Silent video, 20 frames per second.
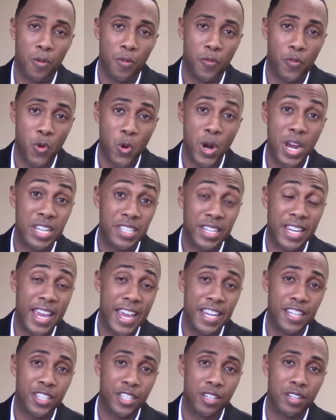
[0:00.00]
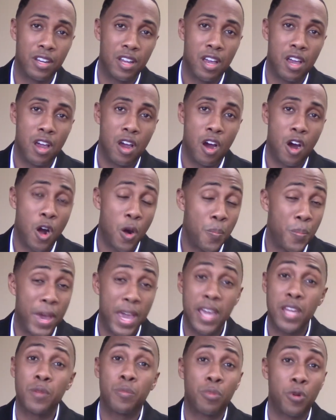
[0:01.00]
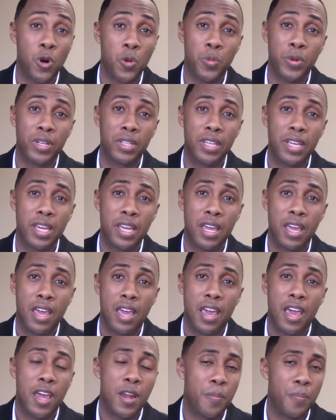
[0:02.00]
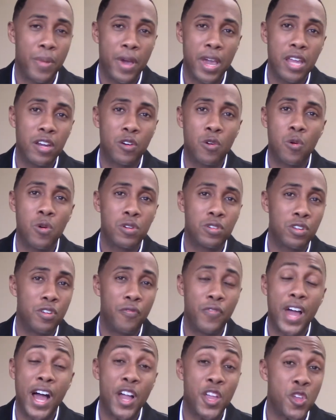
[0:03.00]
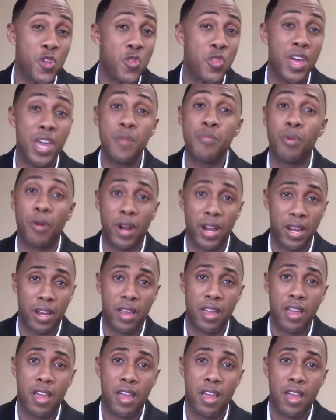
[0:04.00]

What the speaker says: for education are paid appropriately and are paid according to the value they bring.